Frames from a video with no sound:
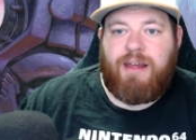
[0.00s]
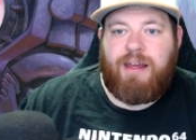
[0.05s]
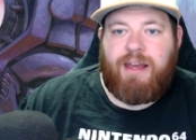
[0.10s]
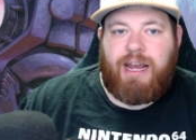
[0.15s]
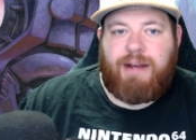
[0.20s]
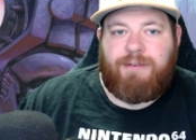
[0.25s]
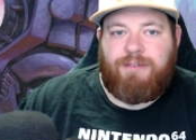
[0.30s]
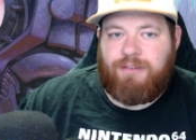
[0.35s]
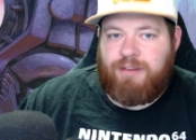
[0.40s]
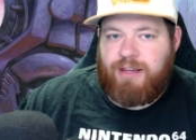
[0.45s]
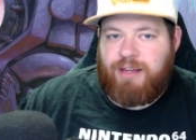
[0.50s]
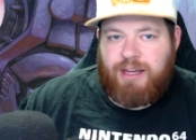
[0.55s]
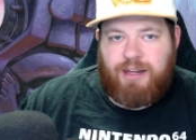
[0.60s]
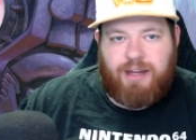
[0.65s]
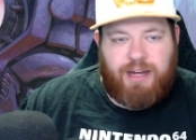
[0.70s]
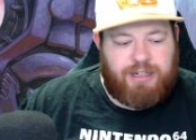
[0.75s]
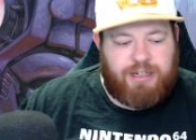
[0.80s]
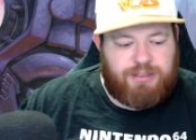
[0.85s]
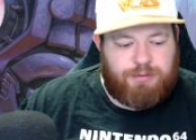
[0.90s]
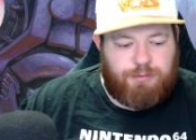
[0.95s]
After that,
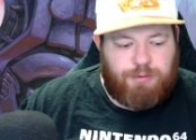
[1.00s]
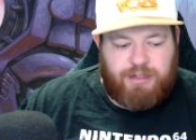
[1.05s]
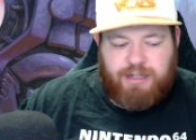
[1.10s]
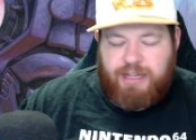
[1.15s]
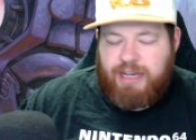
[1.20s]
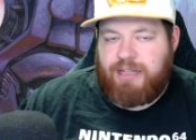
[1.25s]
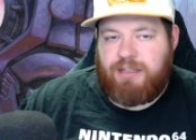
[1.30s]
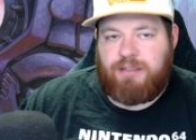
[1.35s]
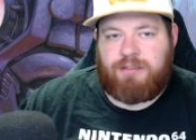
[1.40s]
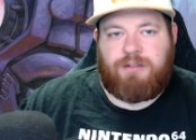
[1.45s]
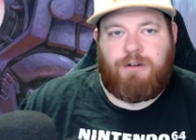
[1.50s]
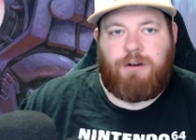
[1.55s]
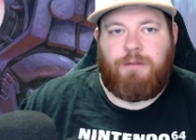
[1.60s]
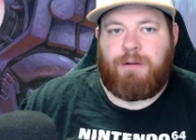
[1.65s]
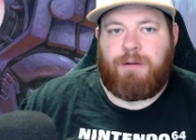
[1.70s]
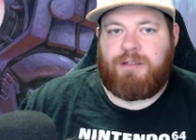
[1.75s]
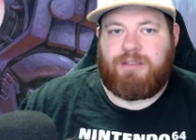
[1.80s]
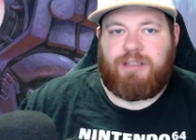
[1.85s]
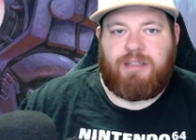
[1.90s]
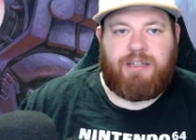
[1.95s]
I just wanted to add this card
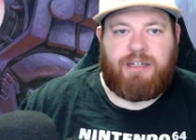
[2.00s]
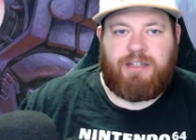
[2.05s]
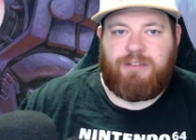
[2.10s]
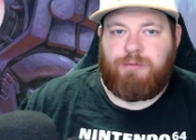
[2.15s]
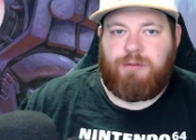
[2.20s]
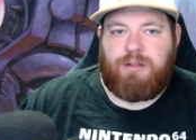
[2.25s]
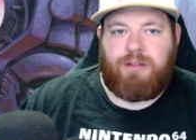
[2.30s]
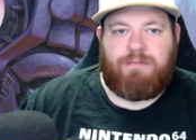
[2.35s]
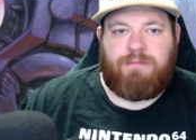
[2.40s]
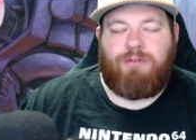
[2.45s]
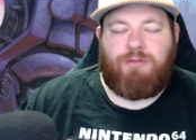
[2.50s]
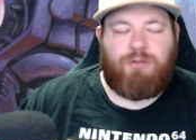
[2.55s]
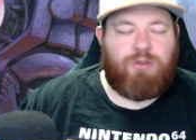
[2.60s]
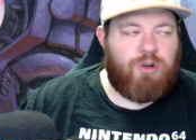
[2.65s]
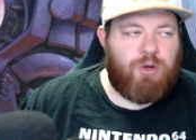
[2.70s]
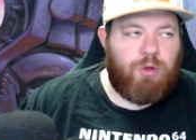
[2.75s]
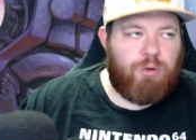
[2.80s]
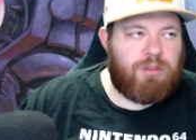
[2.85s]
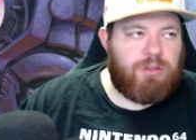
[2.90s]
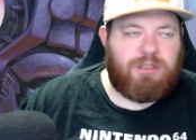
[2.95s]
because I think it's one of the
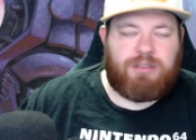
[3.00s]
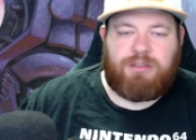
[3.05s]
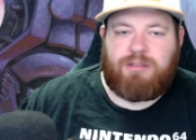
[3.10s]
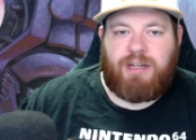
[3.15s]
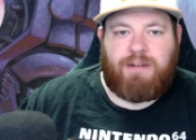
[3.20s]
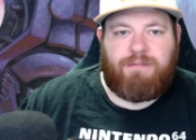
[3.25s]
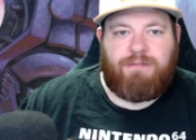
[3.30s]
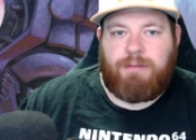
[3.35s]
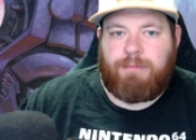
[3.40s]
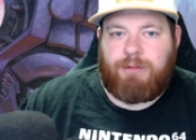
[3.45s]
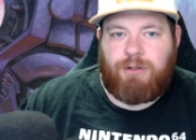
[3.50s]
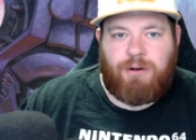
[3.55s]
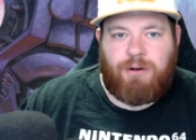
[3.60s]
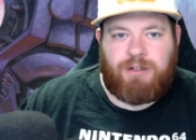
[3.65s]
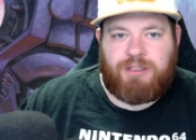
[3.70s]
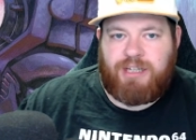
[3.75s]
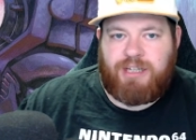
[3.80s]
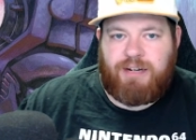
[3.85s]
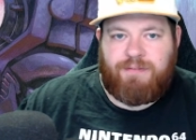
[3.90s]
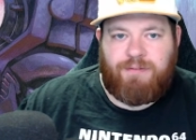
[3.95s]
coolest like flip
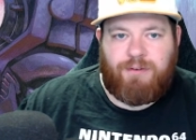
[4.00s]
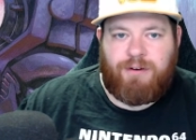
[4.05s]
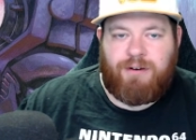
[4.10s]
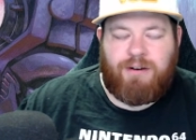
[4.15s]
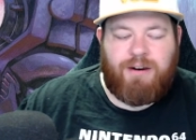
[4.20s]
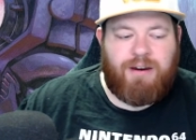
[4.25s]
cards ever.